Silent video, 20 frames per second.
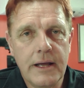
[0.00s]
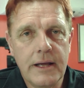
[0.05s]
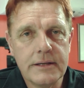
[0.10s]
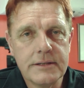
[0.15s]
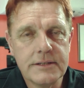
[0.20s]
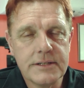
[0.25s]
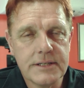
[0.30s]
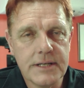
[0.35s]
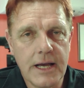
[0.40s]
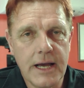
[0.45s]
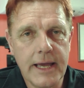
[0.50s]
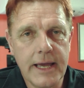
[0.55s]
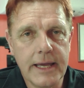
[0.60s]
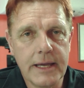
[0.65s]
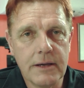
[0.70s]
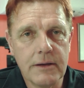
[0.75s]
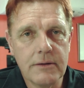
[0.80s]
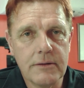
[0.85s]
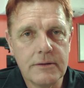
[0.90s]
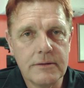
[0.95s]

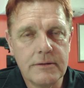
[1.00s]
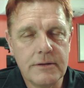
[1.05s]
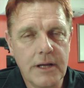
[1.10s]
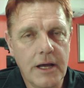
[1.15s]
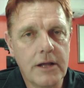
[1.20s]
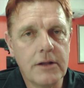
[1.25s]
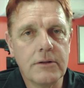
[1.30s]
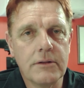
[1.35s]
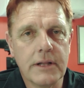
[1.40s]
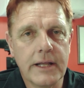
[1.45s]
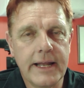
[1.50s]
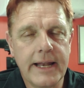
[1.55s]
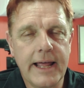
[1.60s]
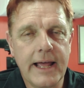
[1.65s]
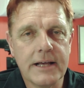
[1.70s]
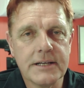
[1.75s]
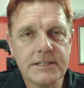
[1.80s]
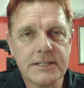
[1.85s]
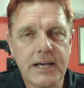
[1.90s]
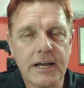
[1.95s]
saying don't let
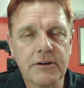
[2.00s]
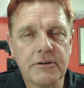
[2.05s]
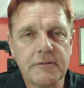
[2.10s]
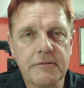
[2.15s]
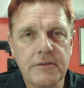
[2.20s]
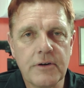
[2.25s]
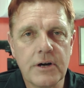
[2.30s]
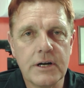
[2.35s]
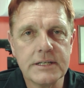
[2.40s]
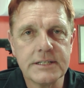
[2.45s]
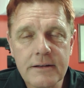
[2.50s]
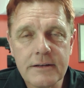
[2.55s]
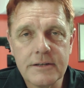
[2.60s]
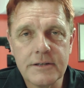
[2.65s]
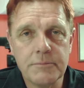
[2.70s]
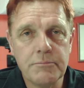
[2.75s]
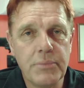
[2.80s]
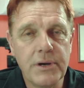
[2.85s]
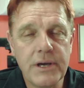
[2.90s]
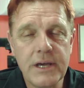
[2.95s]
our sacrifice to
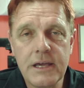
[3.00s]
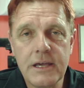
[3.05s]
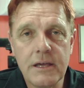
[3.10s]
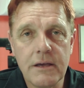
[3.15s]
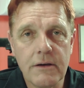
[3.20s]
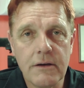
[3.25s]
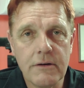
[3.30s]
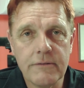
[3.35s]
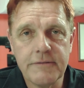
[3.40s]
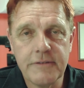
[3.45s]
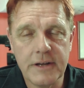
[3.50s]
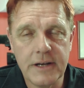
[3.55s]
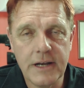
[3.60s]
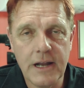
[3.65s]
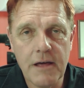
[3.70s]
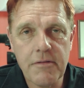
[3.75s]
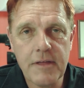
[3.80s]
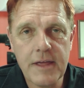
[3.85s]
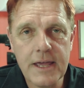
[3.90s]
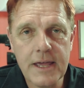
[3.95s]
be for
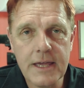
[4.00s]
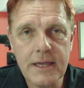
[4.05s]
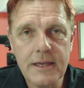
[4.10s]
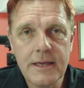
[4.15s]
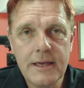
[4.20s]
nothing.